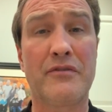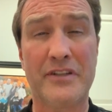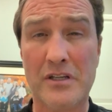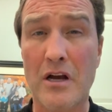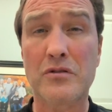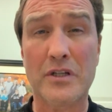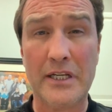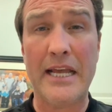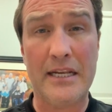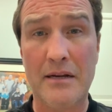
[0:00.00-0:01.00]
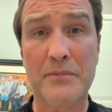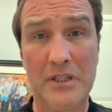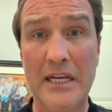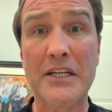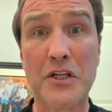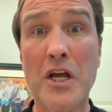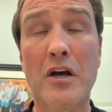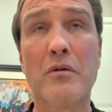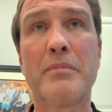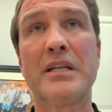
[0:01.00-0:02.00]
If it's contraindicated, I'm going to let you
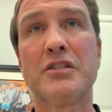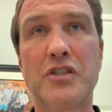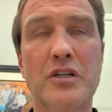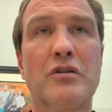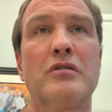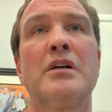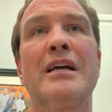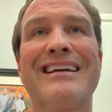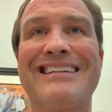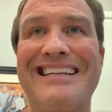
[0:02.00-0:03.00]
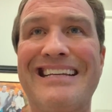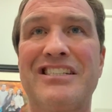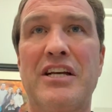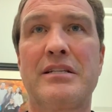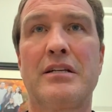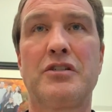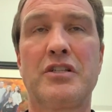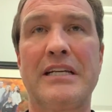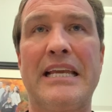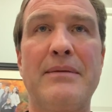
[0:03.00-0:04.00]
know. But in general, a decongestant
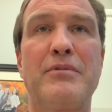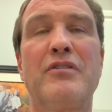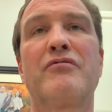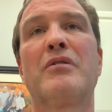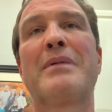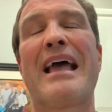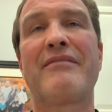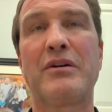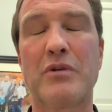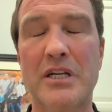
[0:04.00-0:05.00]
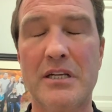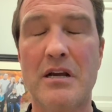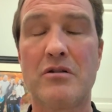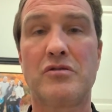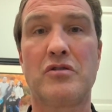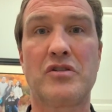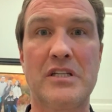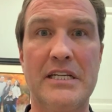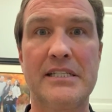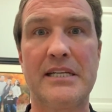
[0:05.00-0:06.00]
just to keep you from having runny nose or
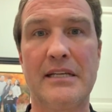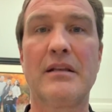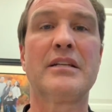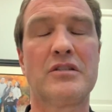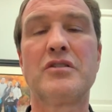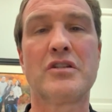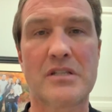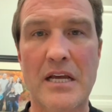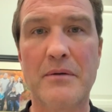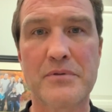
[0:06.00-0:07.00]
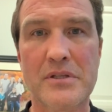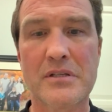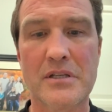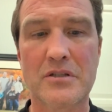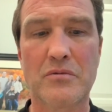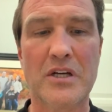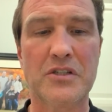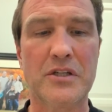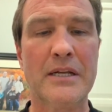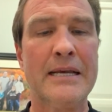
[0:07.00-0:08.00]
sneezing, it just helps the
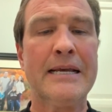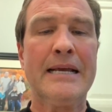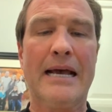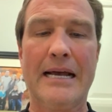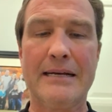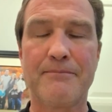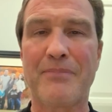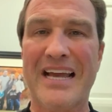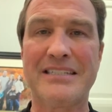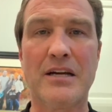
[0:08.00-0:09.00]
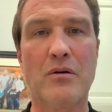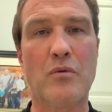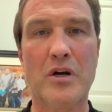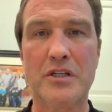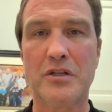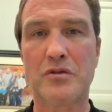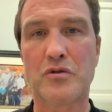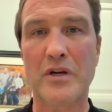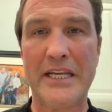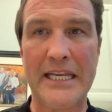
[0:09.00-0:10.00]
situation. I don't want you
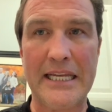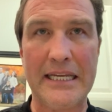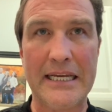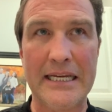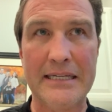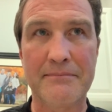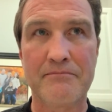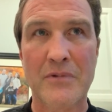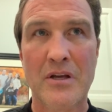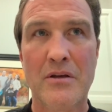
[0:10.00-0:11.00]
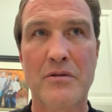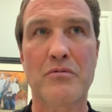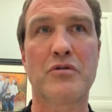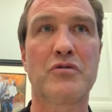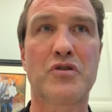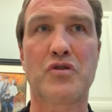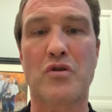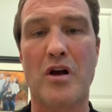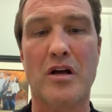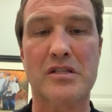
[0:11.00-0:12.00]
drinking through
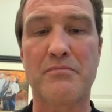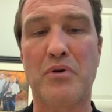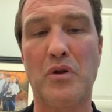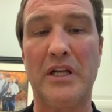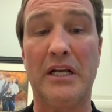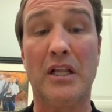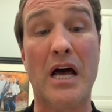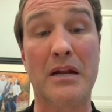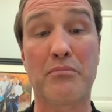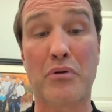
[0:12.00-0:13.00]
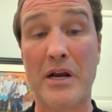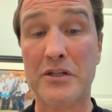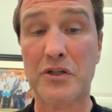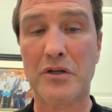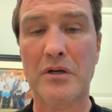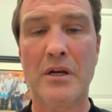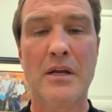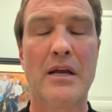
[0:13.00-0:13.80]
straws and pulling a lot of pressure.